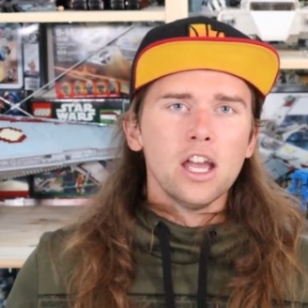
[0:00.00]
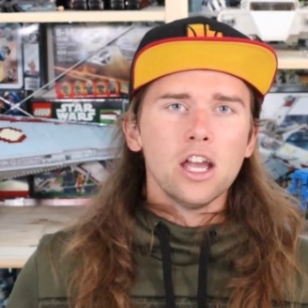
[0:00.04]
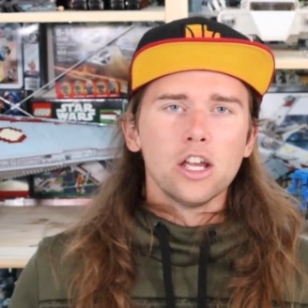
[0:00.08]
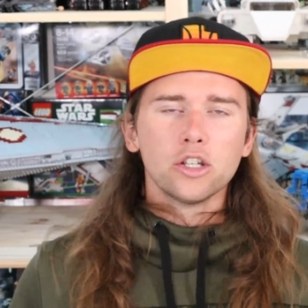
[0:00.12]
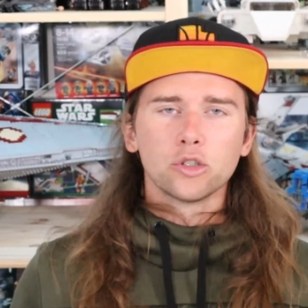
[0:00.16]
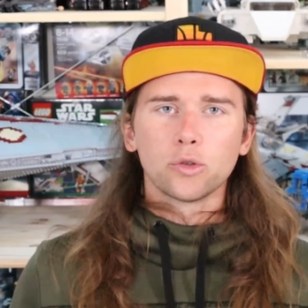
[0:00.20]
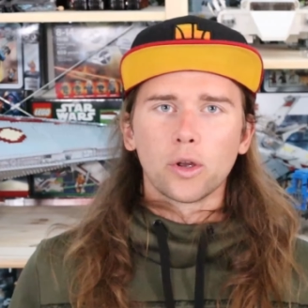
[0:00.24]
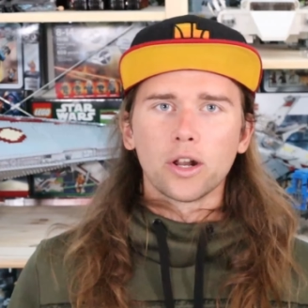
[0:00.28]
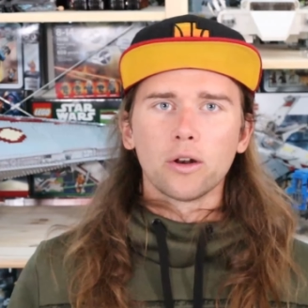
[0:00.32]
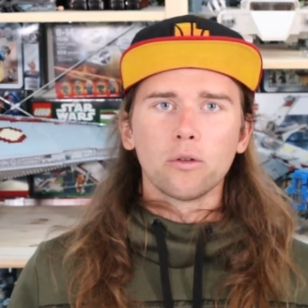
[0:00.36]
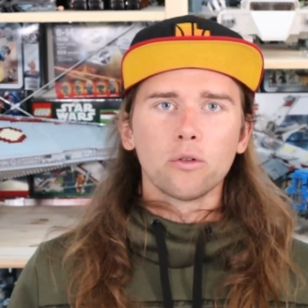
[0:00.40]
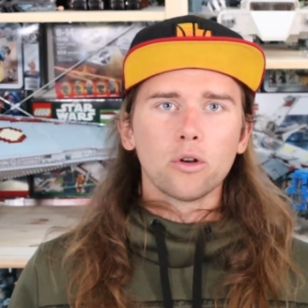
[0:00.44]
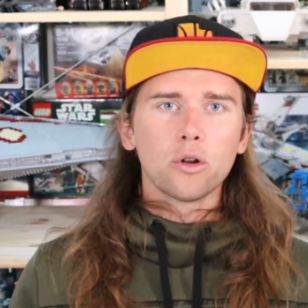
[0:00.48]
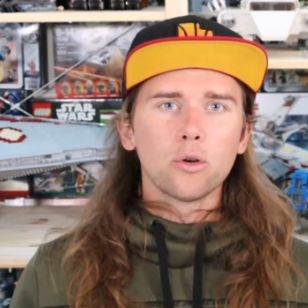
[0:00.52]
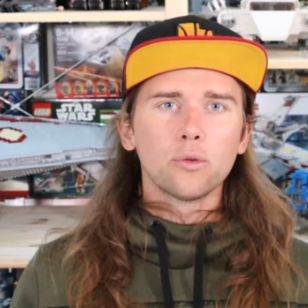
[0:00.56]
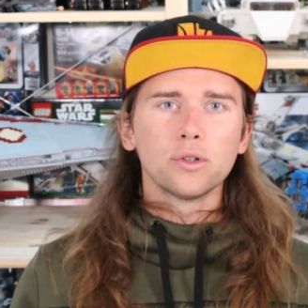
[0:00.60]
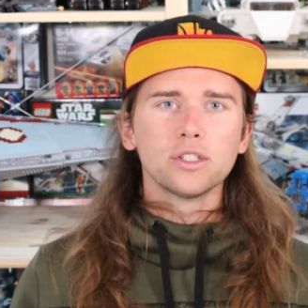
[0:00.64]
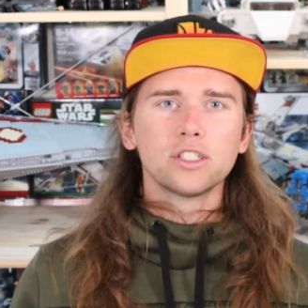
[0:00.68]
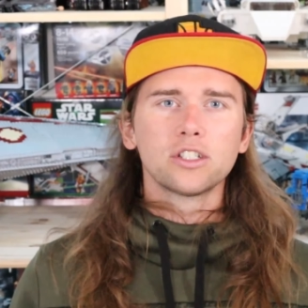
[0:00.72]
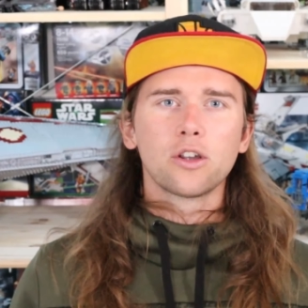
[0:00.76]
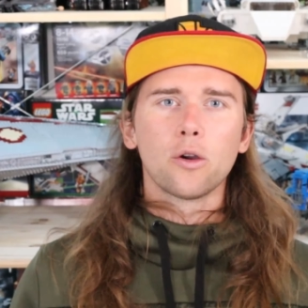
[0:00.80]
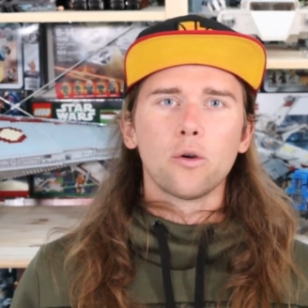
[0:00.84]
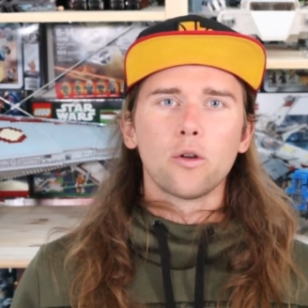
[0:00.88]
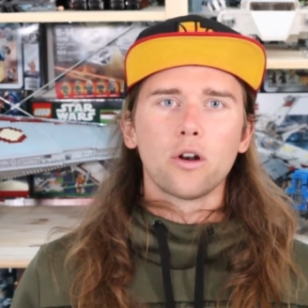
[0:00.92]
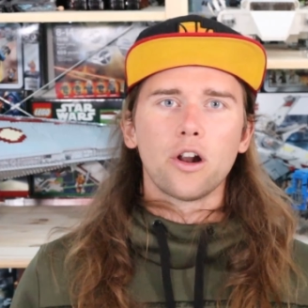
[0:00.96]
So I don't know
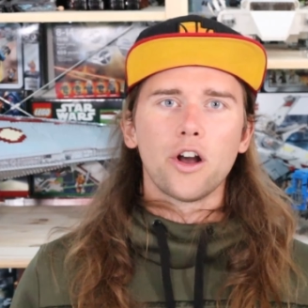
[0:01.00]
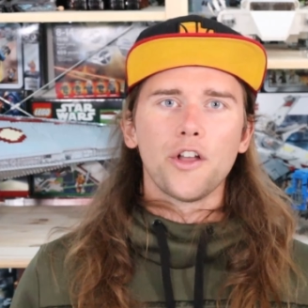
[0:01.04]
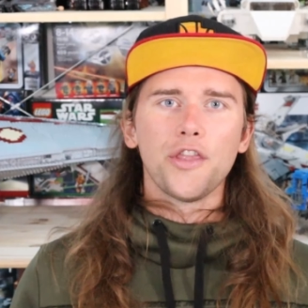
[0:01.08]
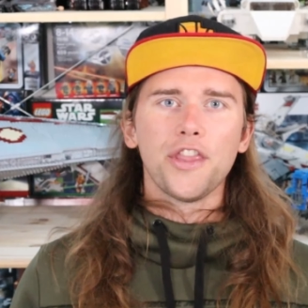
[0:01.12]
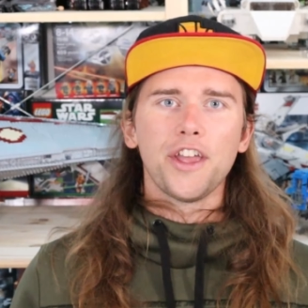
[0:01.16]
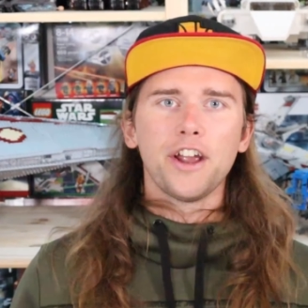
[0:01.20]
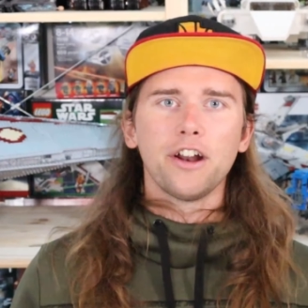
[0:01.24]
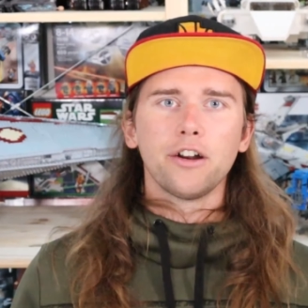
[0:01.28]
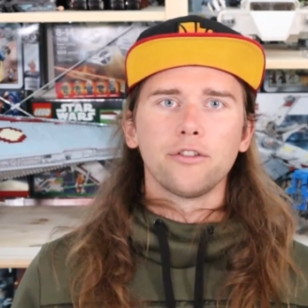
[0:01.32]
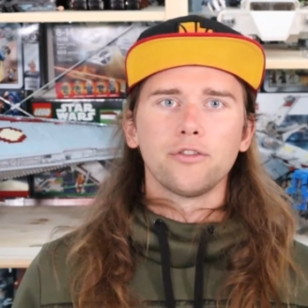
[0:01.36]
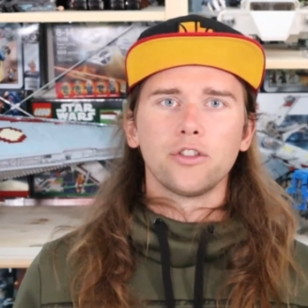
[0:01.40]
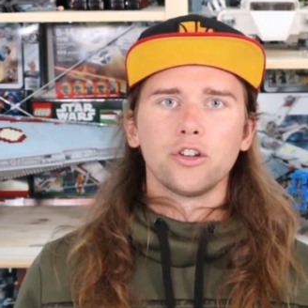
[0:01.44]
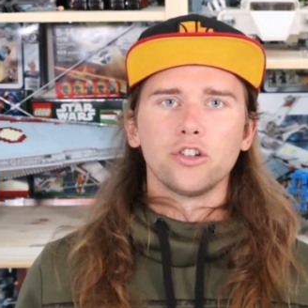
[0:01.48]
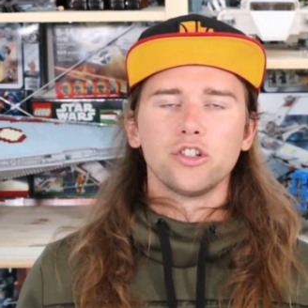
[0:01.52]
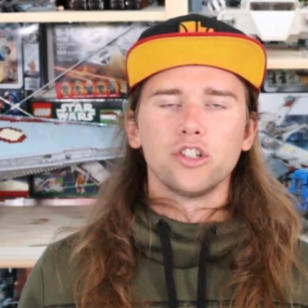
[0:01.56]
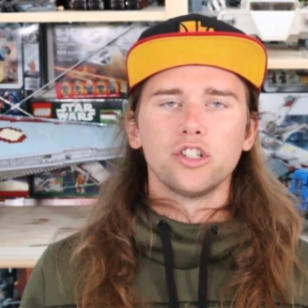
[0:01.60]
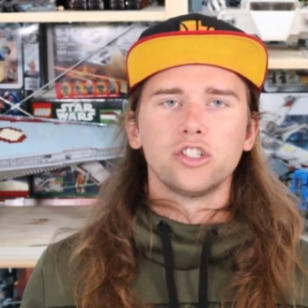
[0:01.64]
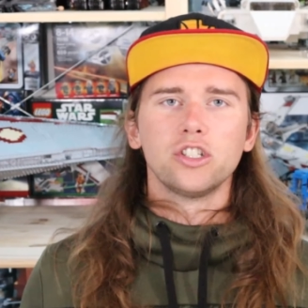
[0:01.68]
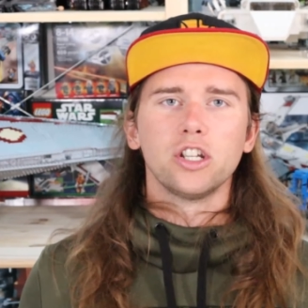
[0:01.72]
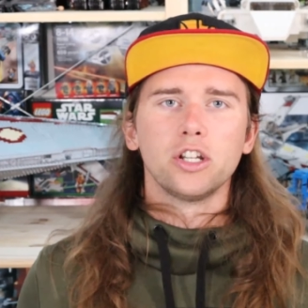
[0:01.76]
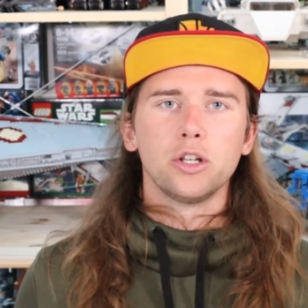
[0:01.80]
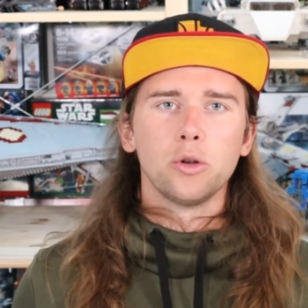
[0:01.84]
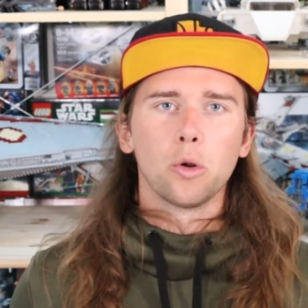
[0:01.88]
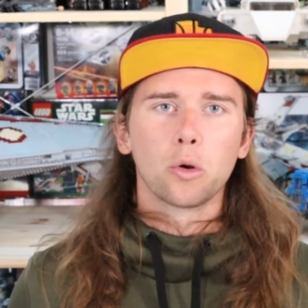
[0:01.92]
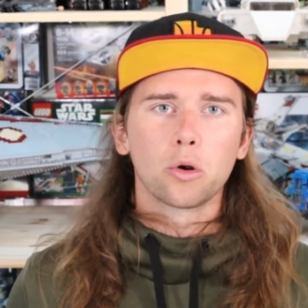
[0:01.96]
what's going on there, if they're
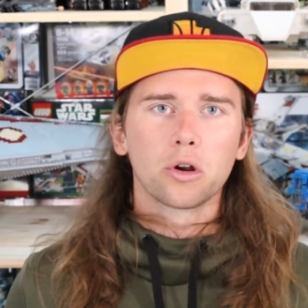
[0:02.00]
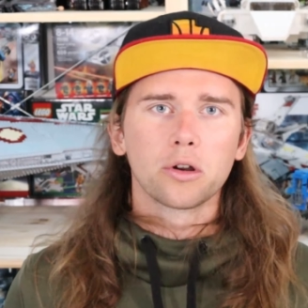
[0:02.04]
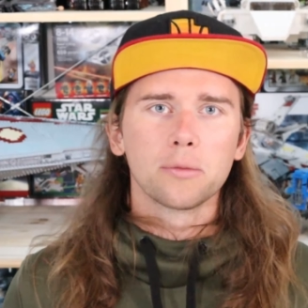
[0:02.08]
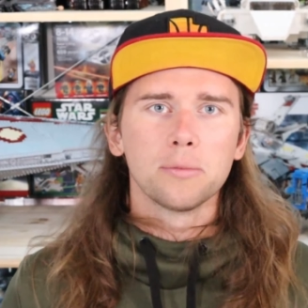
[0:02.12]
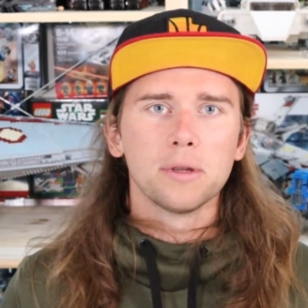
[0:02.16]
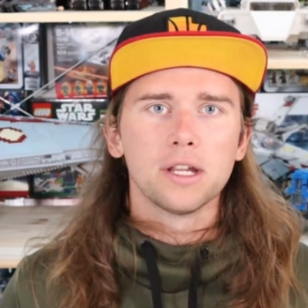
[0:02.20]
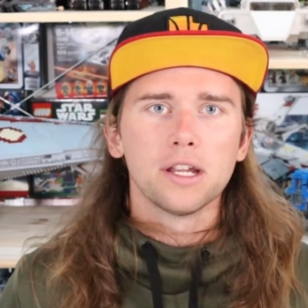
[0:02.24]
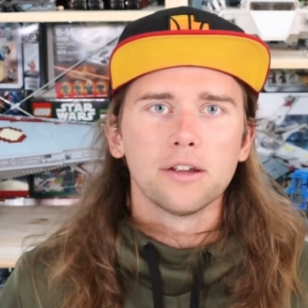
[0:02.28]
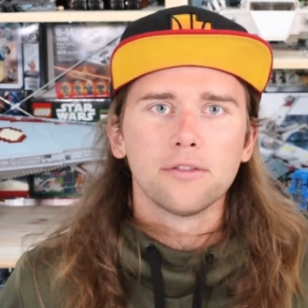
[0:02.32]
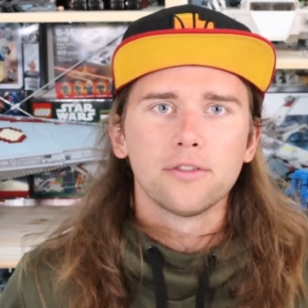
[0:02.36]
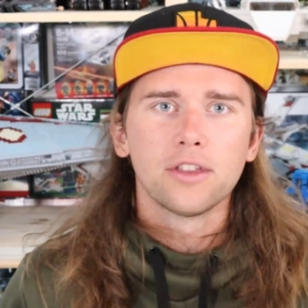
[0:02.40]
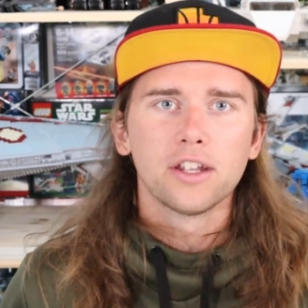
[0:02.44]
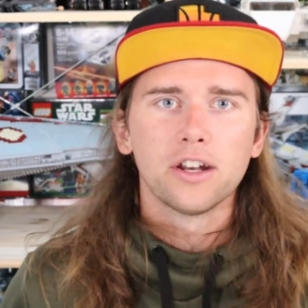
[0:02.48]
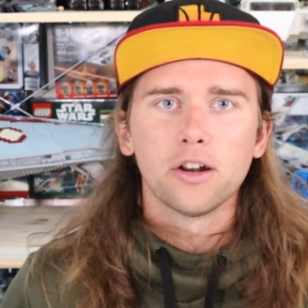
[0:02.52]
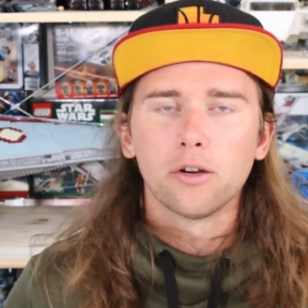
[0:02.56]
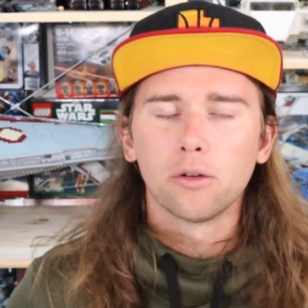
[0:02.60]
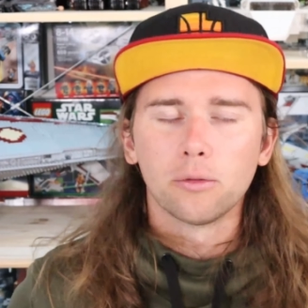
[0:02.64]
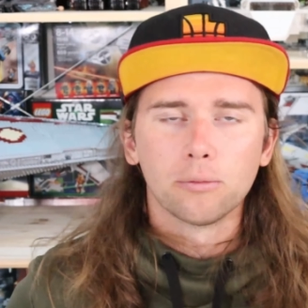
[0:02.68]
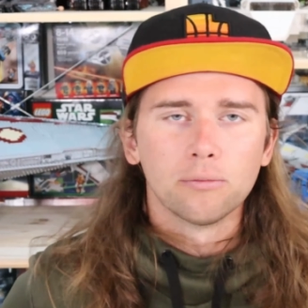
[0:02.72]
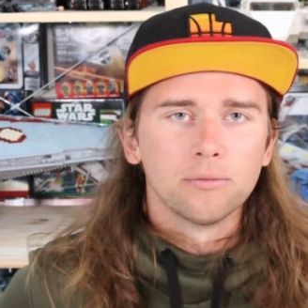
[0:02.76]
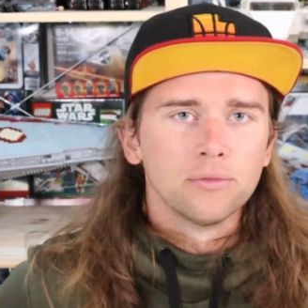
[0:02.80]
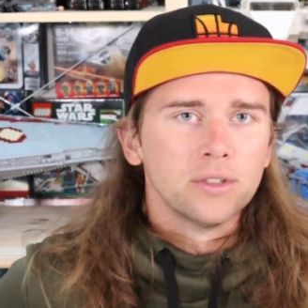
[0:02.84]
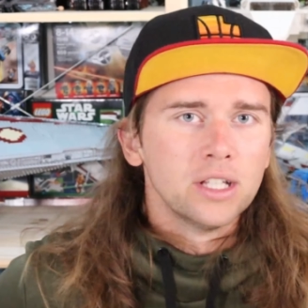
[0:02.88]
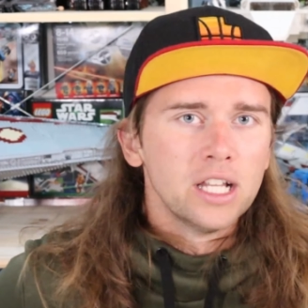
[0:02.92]
just ignoring me, if the